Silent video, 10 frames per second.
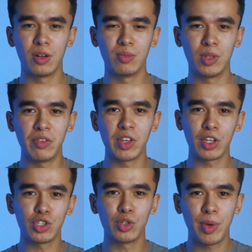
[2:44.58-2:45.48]
living
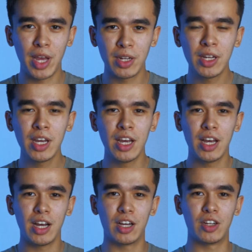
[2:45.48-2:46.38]
in Japan.
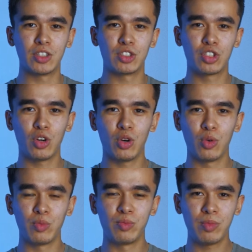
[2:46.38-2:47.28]

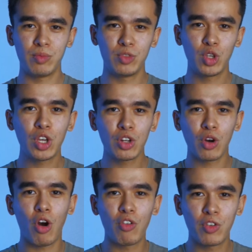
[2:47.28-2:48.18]
So you can
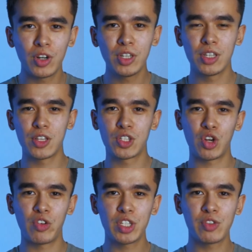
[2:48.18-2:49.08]
offer this
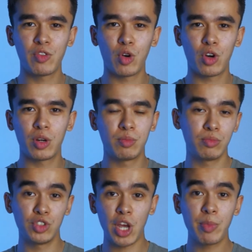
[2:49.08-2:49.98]
service for
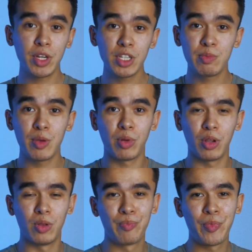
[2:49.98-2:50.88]
Japanese
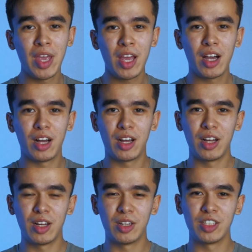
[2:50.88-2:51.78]
people.
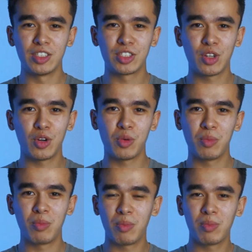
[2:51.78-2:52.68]
So
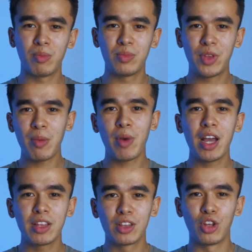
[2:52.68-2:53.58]
they
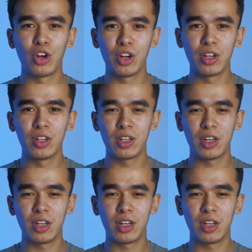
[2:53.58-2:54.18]
might learn